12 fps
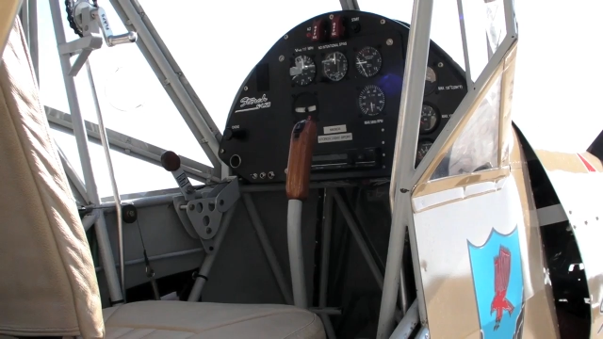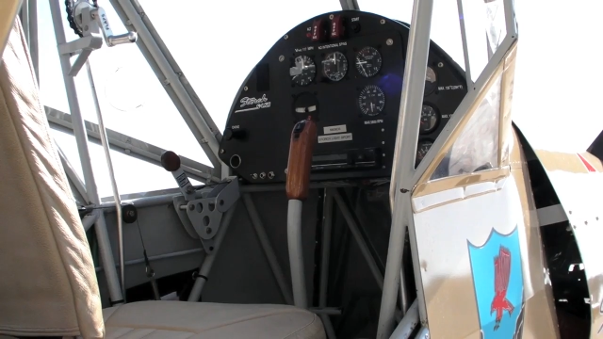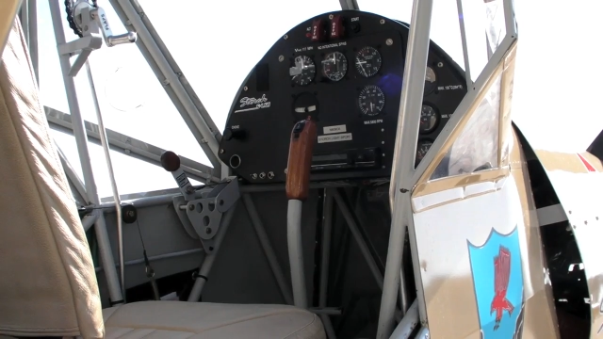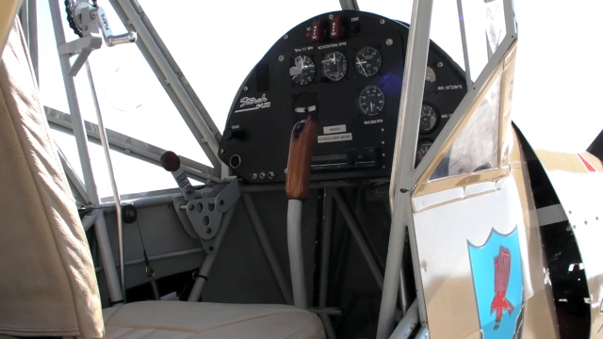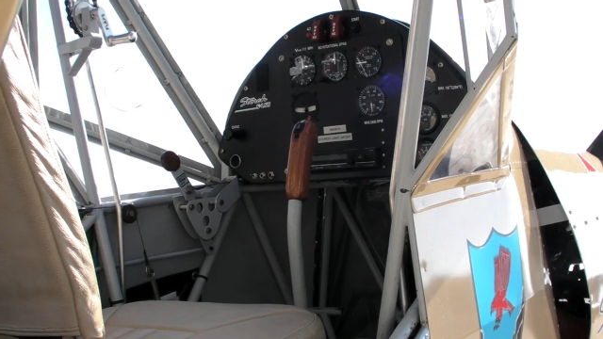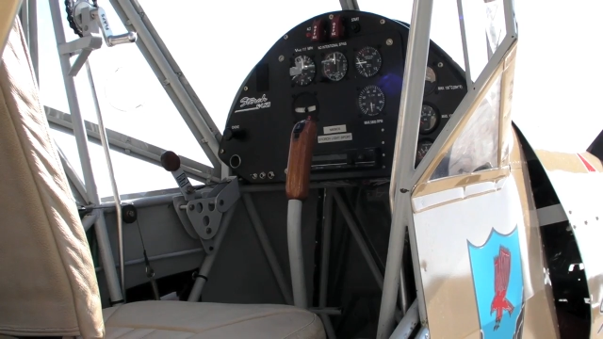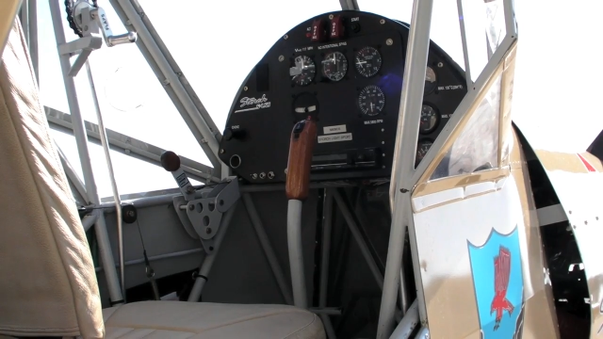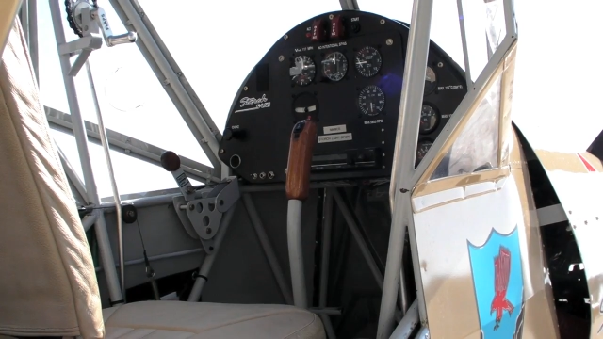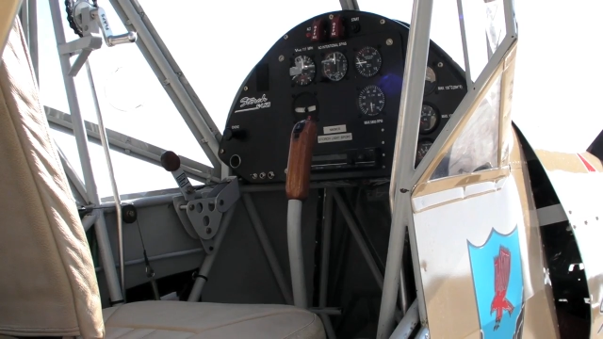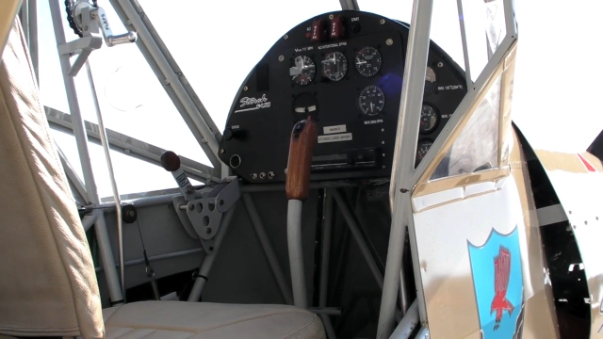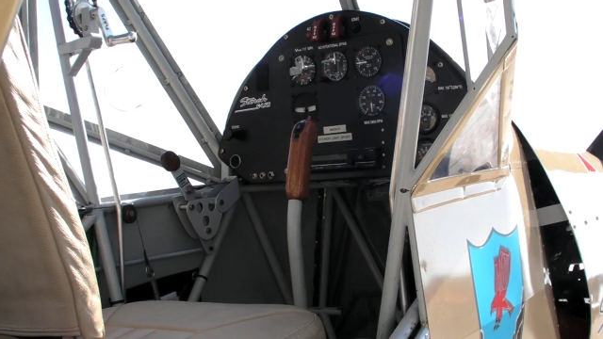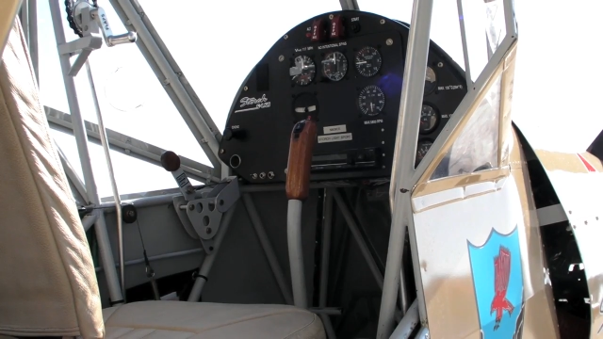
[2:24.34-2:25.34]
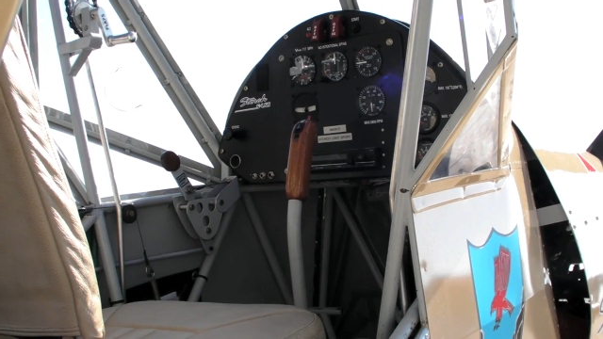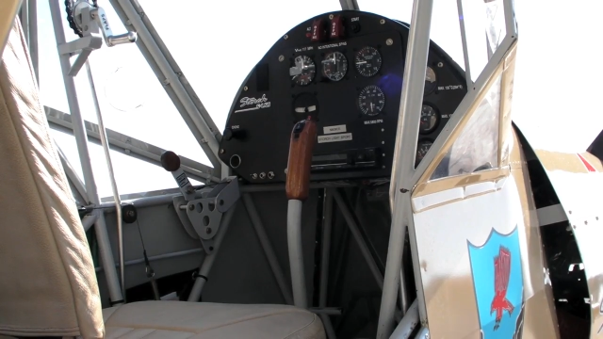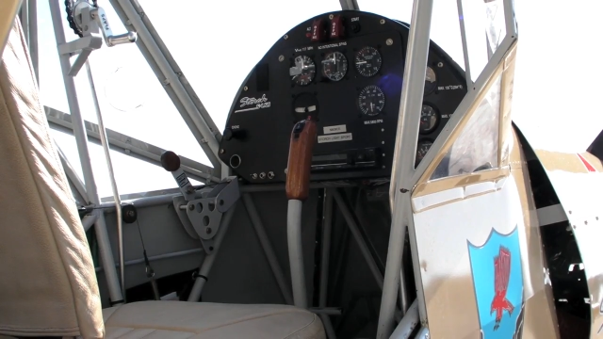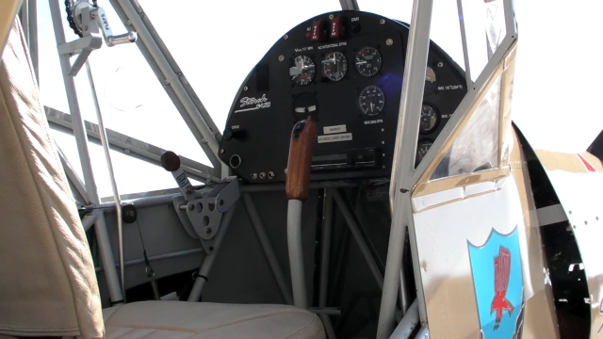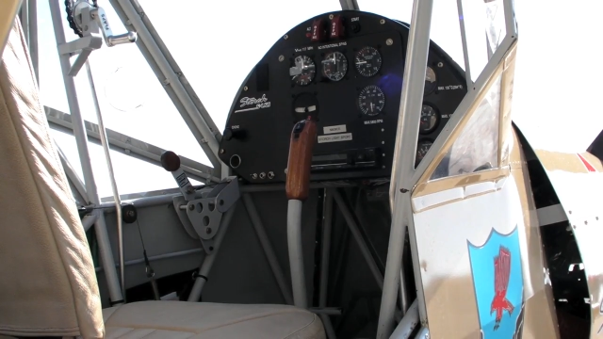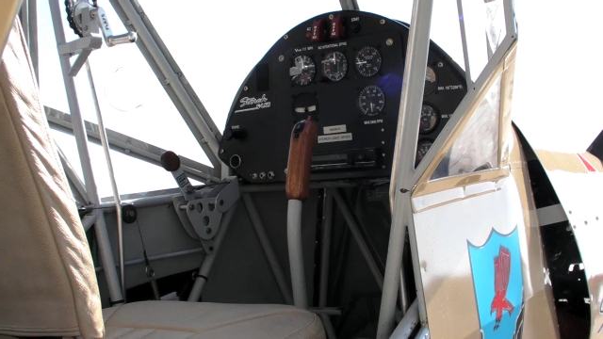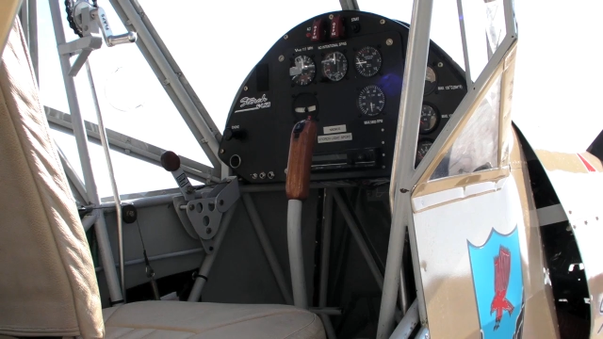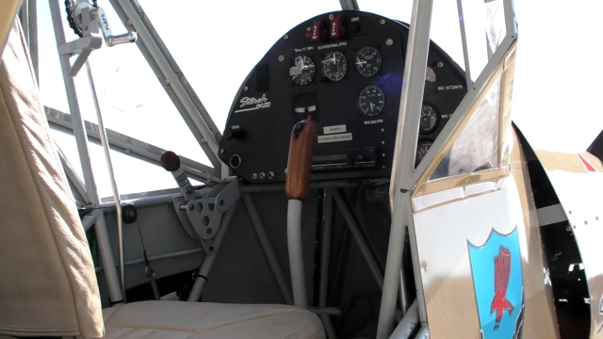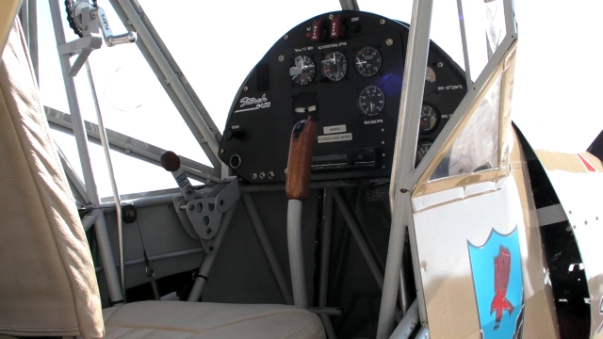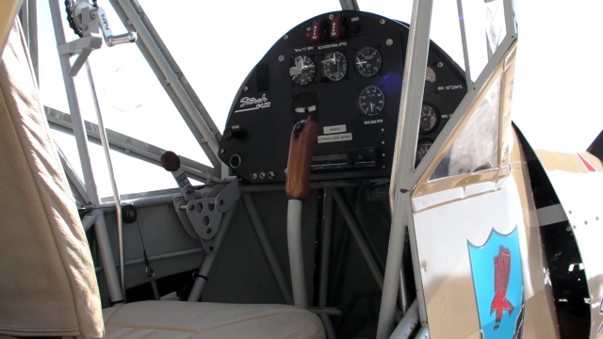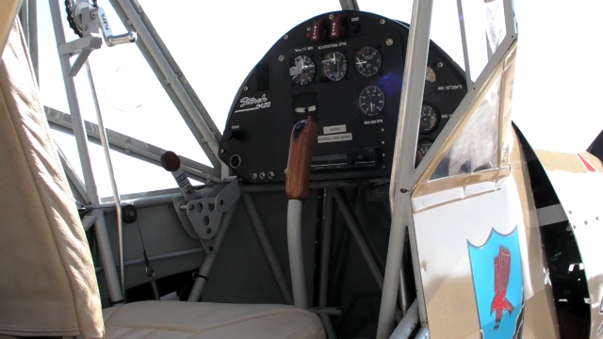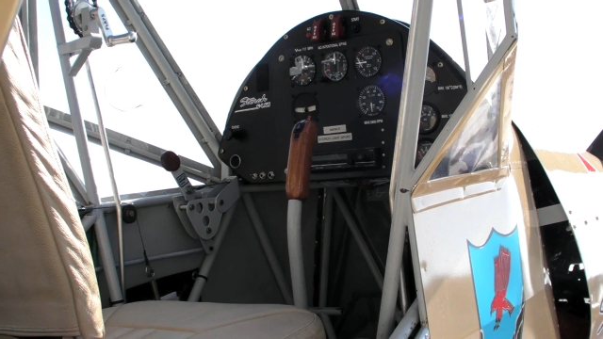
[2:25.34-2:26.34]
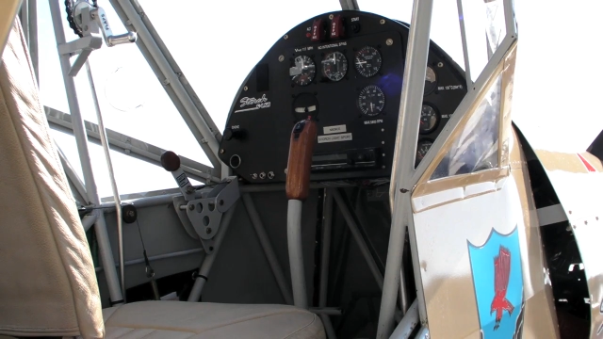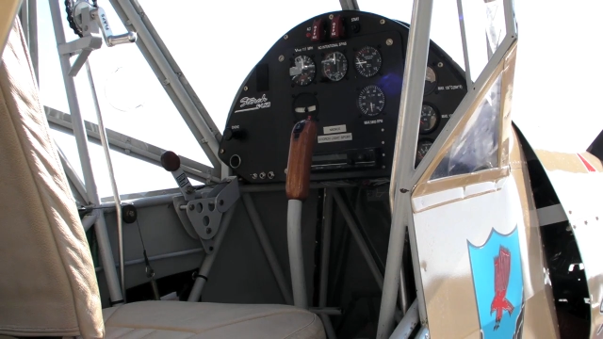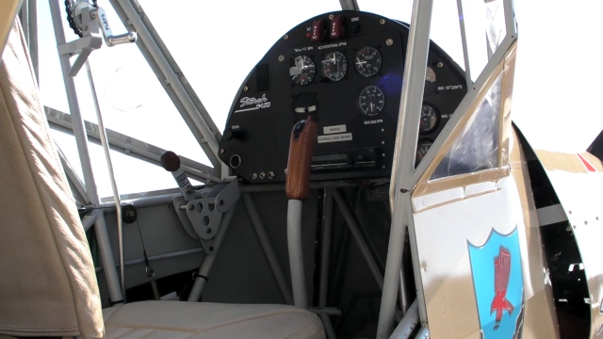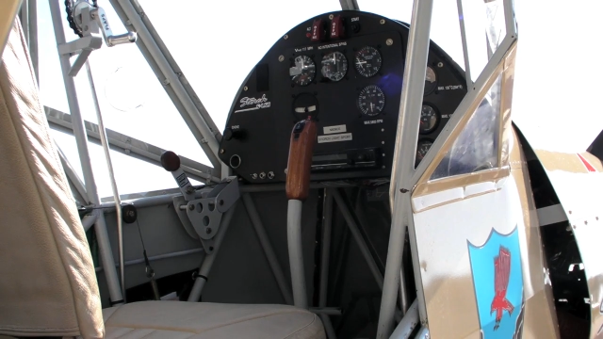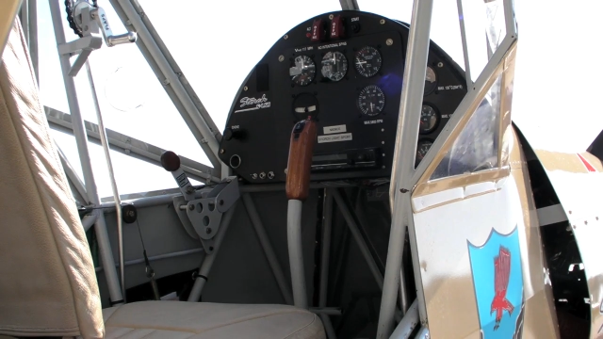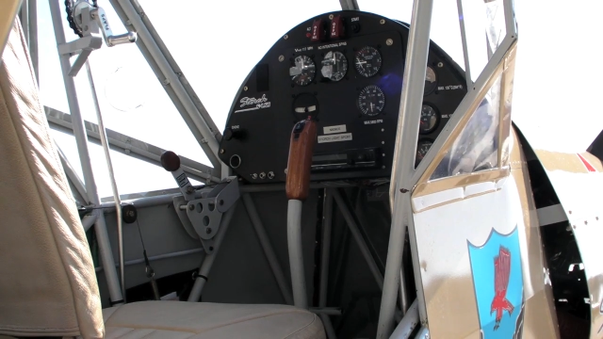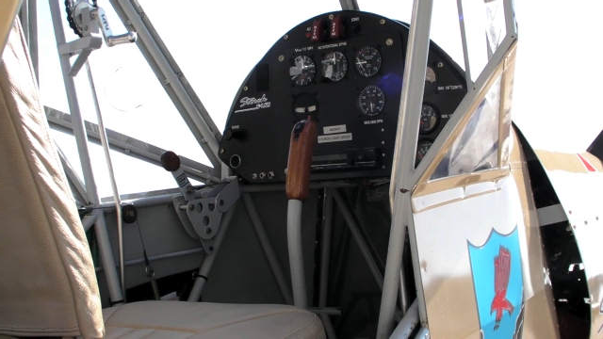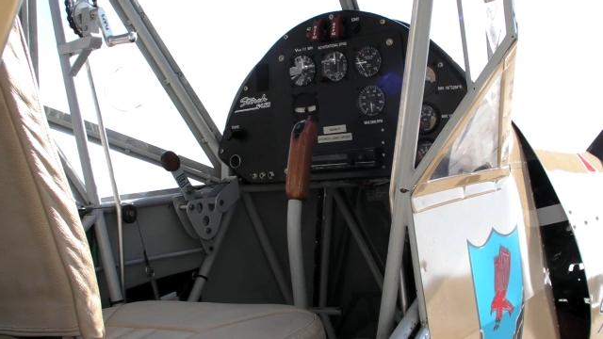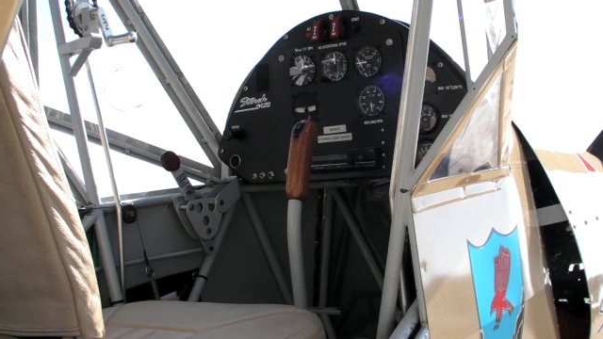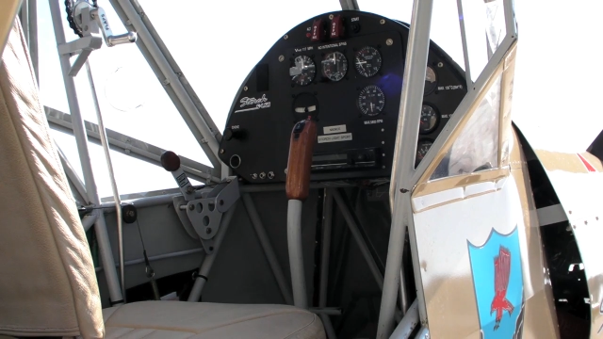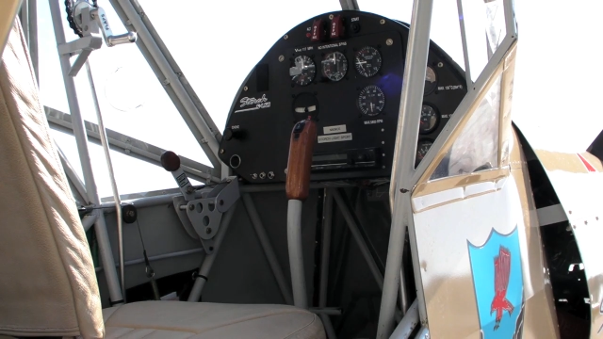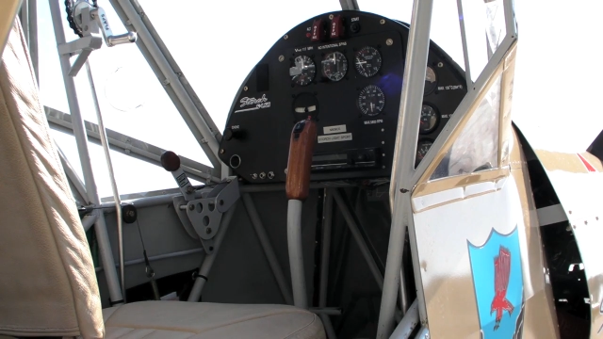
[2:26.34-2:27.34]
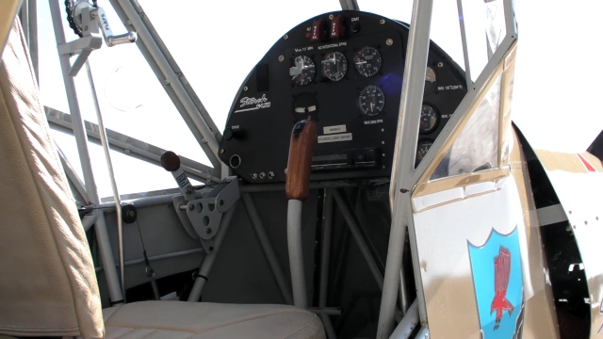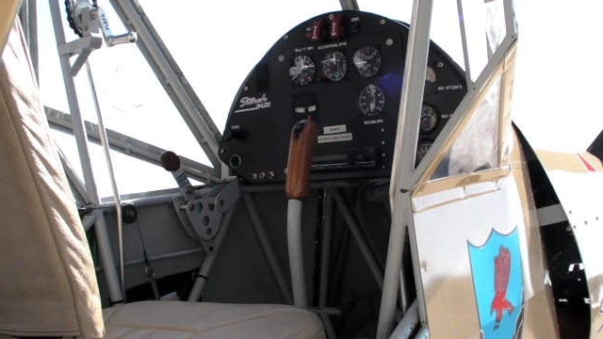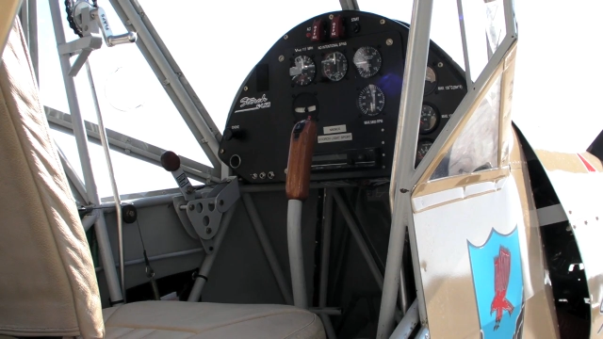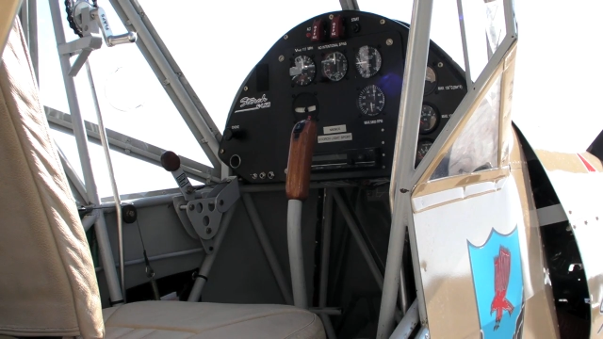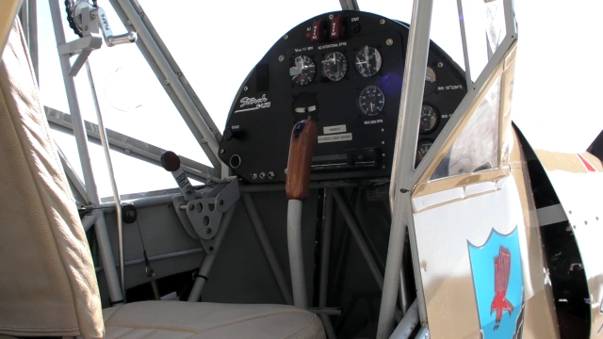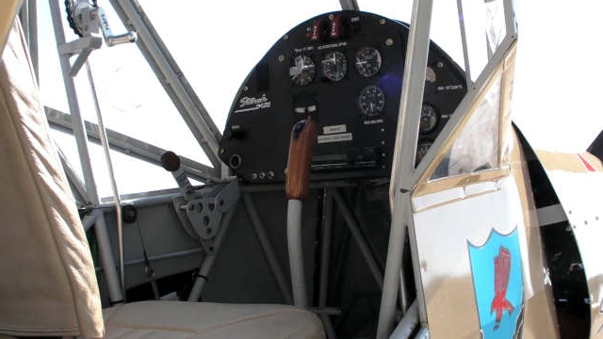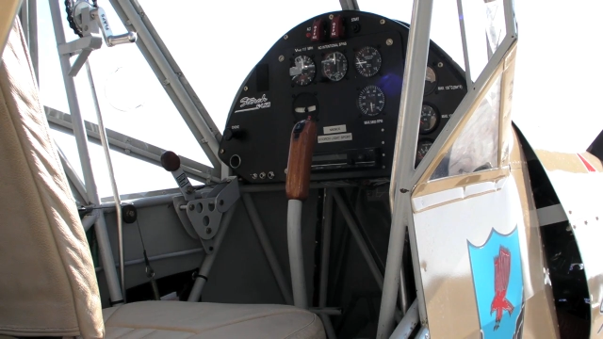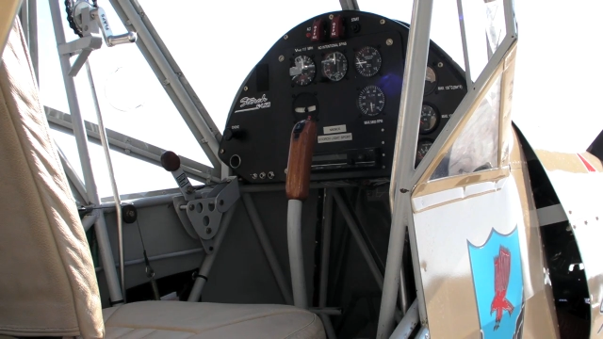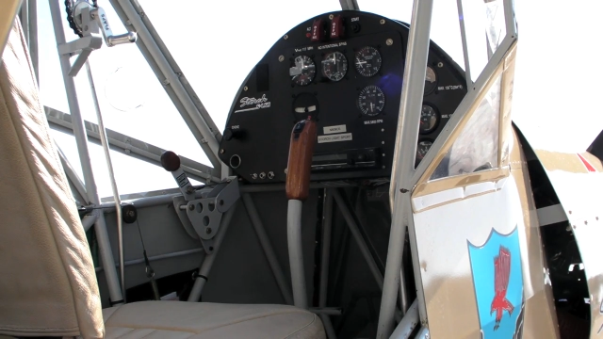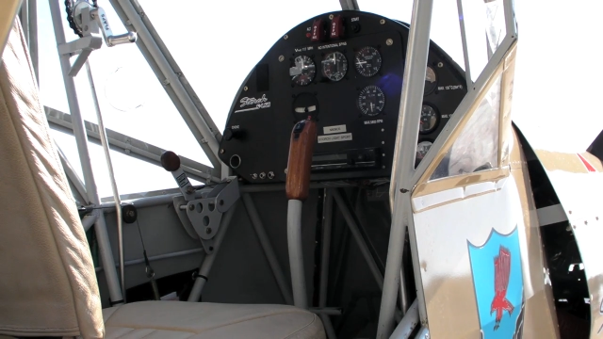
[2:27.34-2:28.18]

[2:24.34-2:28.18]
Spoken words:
Nobody's mouth can be seen.